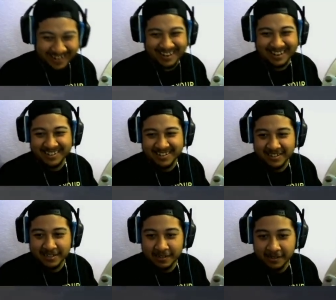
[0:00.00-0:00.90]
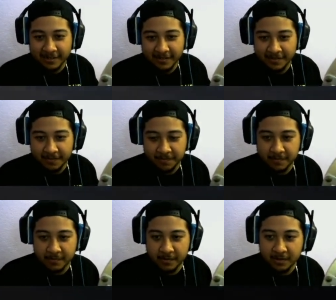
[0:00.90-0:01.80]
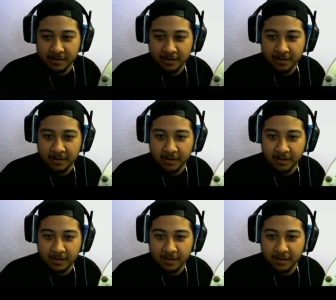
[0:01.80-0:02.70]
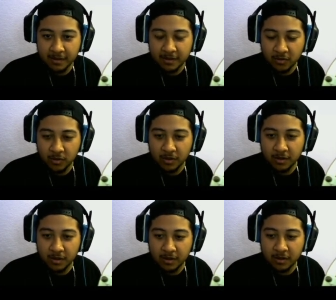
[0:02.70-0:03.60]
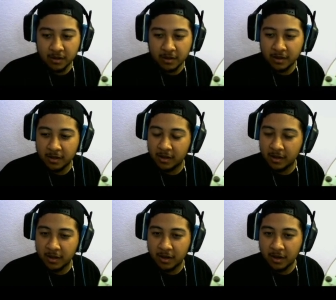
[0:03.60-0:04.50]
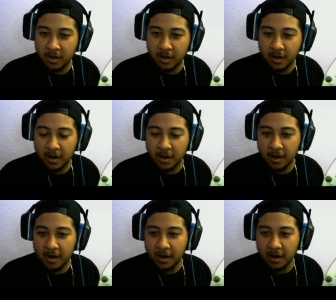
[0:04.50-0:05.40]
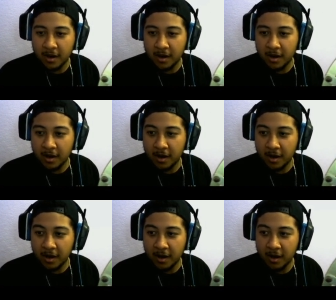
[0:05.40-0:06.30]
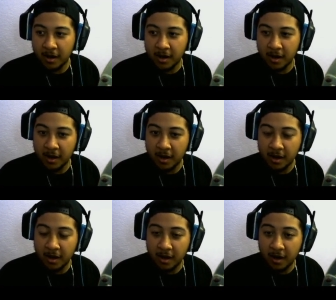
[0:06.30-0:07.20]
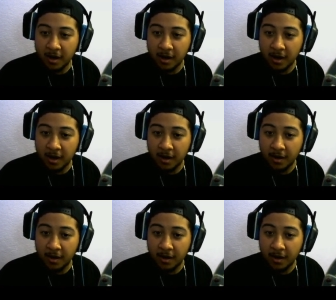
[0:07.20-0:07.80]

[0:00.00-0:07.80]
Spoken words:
No one is speaking in this clip.